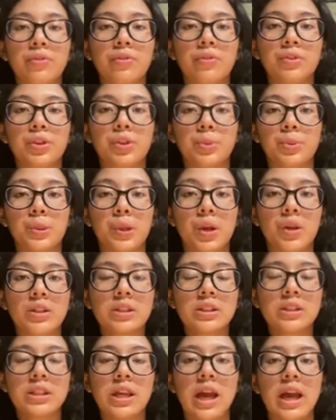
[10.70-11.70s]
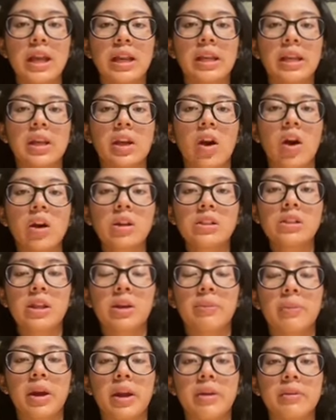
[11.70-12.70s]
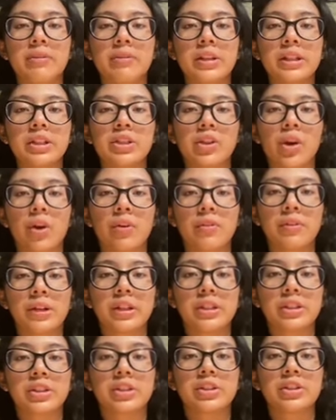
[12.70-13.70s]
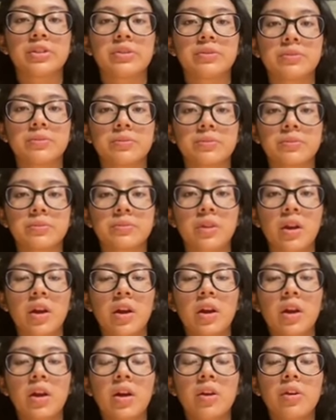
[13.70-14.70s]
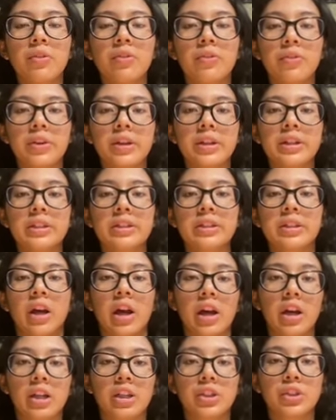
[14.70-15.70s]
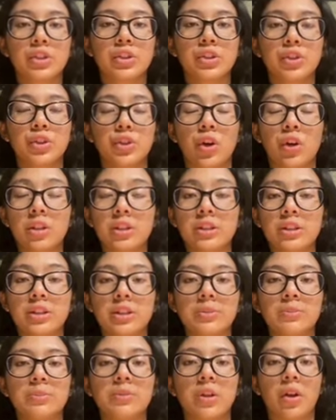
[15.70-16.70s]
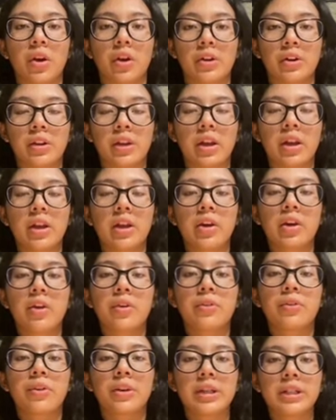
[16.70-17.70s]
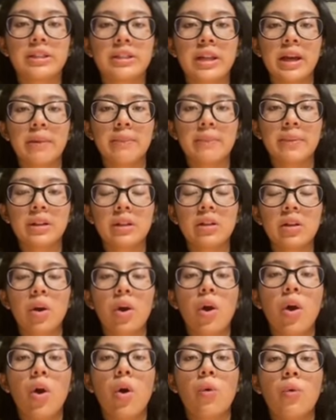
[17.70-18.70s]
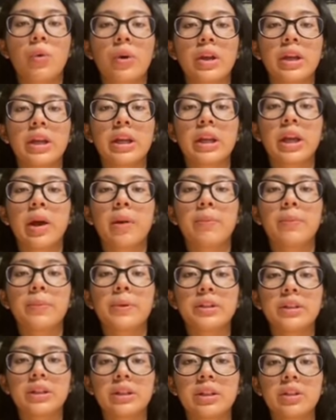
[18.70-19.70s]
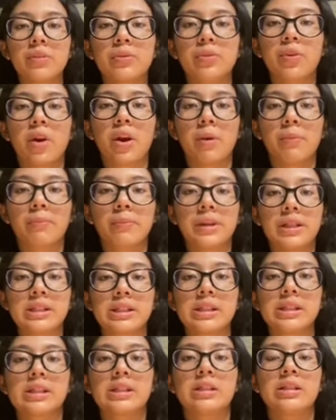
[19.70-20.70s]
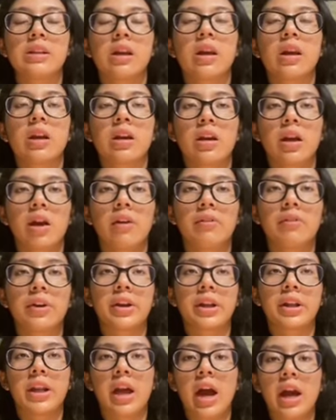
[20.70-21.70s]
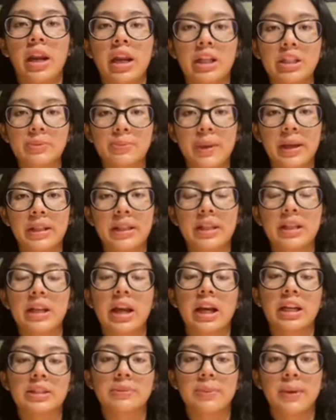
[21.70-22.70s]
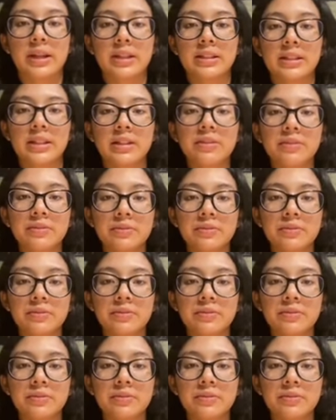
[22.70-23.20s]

term loans and the costs and benefits of each. First is short-term loan. For example, working capital for a business covering unexpected expenses